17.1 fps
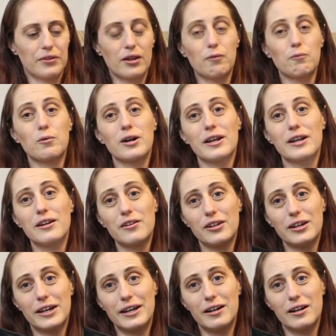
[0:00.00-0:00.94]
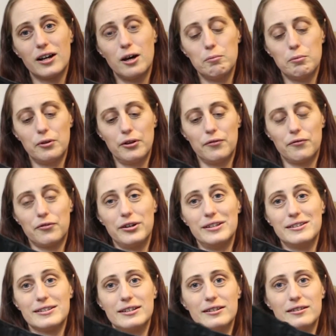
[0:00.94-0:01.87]
We're going to look at a couple of
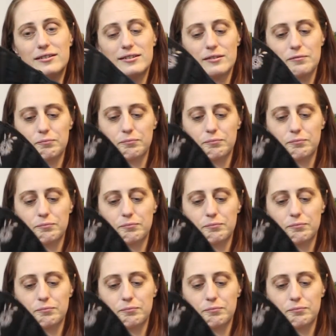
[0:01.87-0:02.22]
reasons.